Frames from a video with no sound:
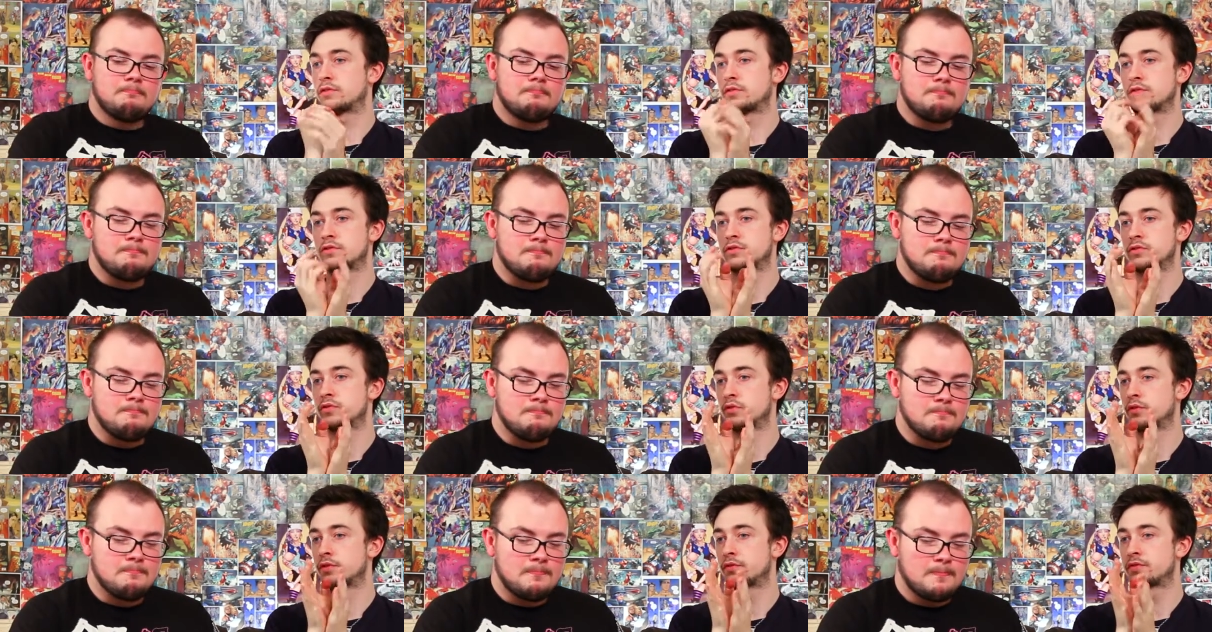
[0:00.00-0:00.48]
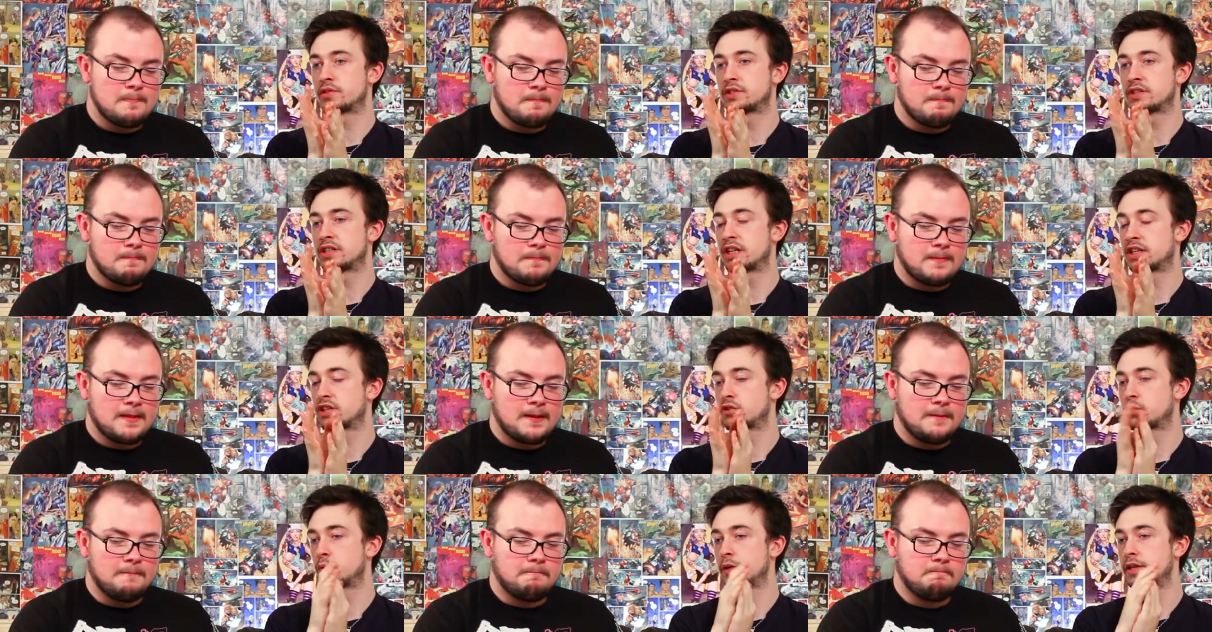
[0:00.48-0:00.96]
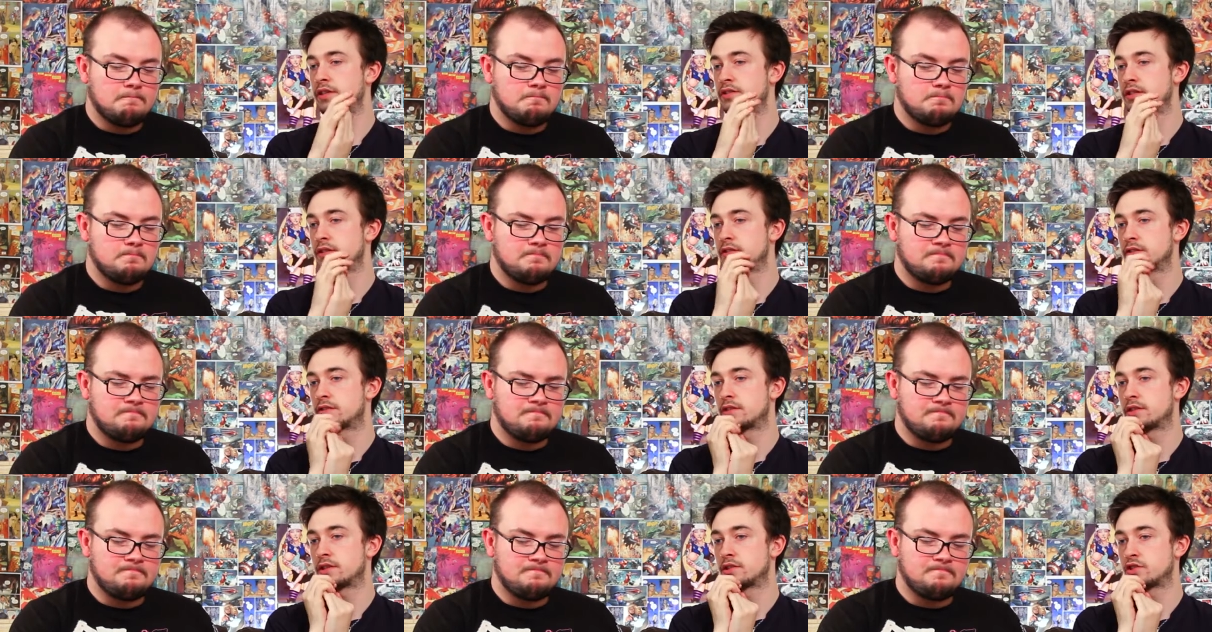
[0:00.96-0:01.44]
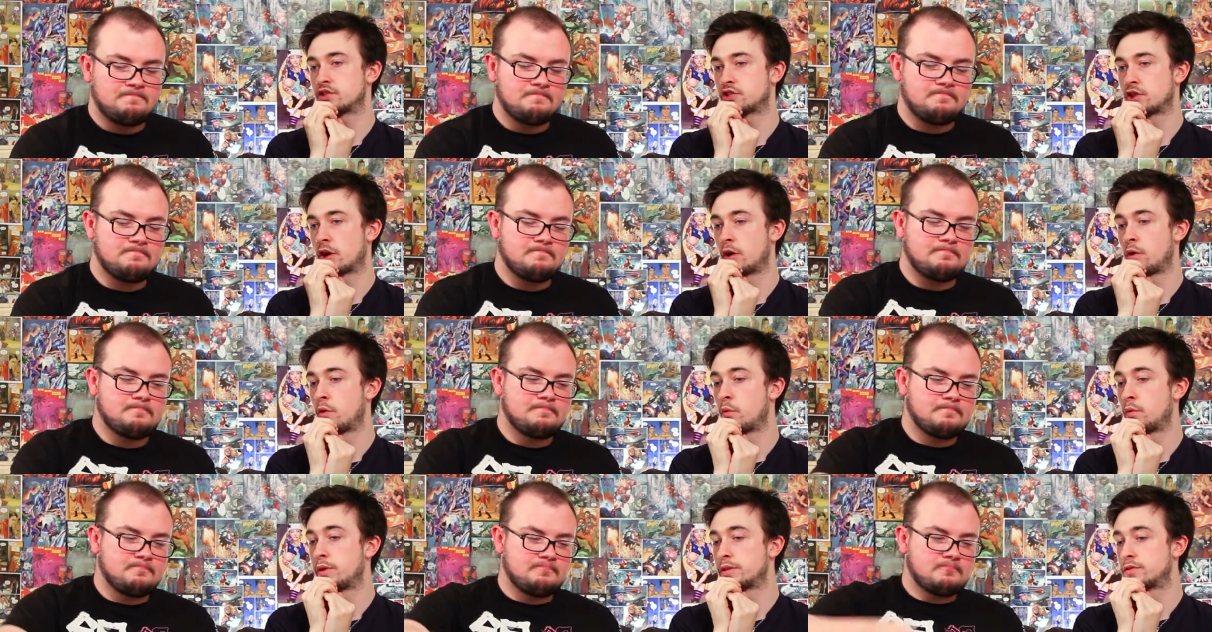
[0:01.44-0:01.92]
Speaker 1: sort of six weeks into the show
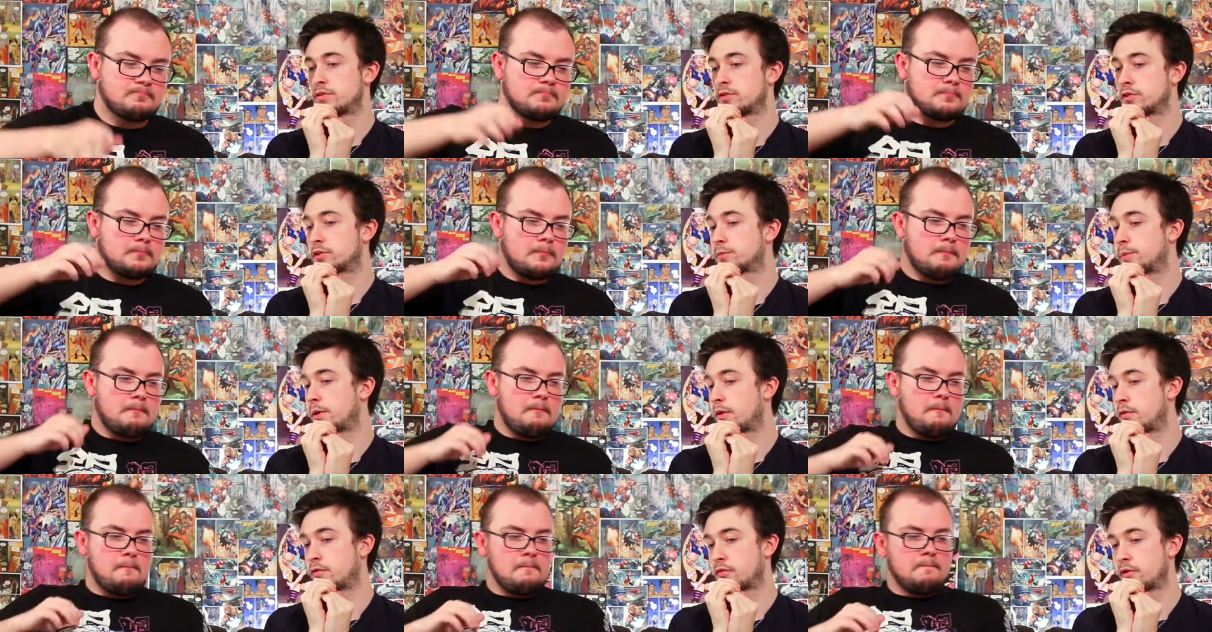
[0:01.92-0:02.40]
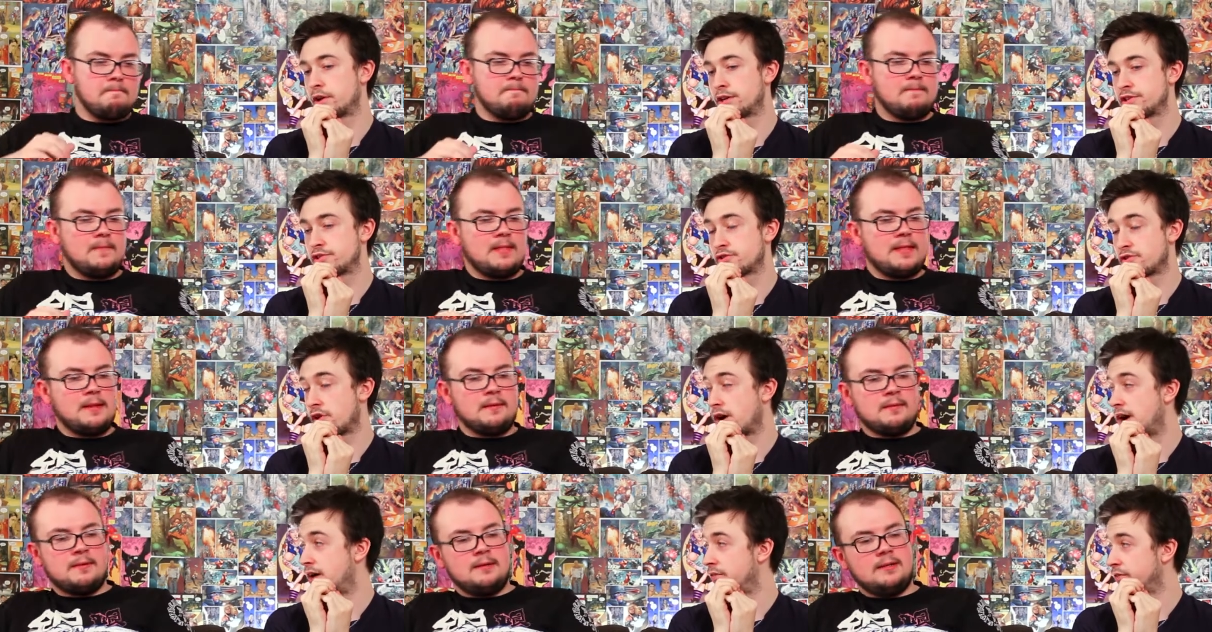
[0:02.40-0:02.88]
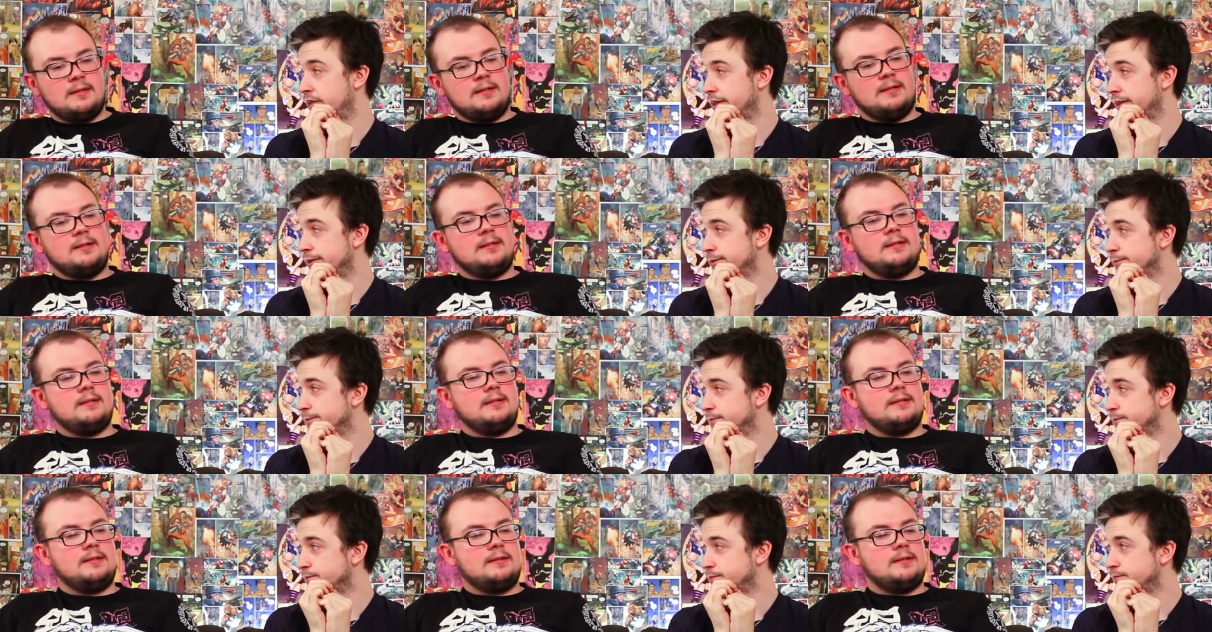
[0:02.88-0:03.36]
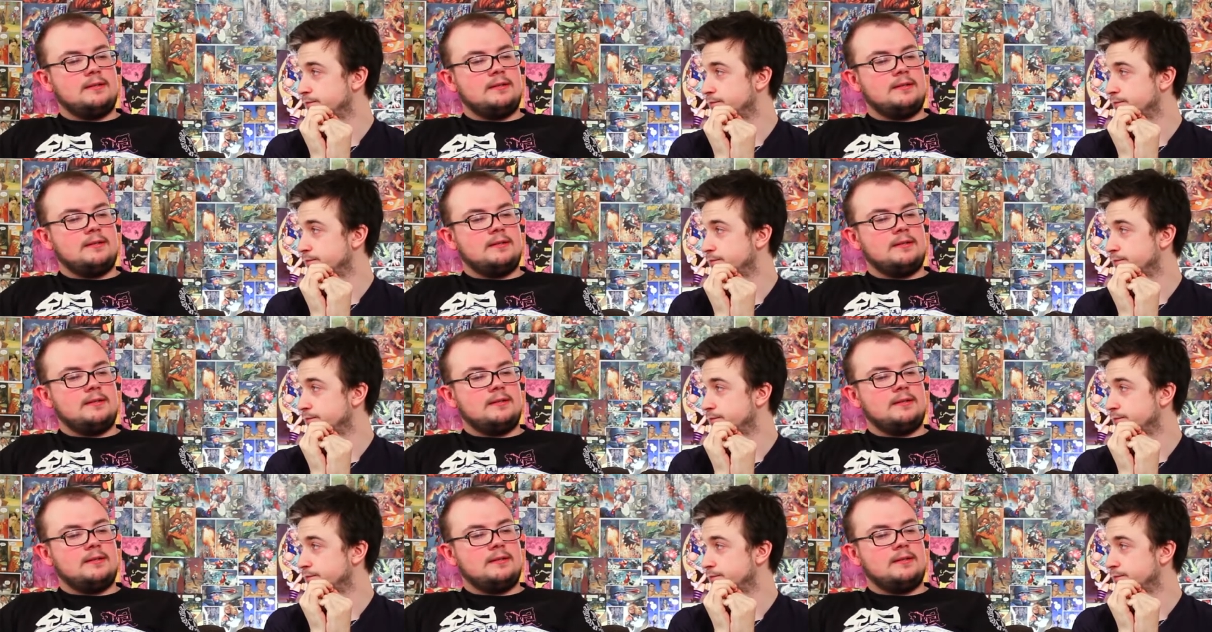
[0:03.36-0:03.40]
we talked about Frazer Irving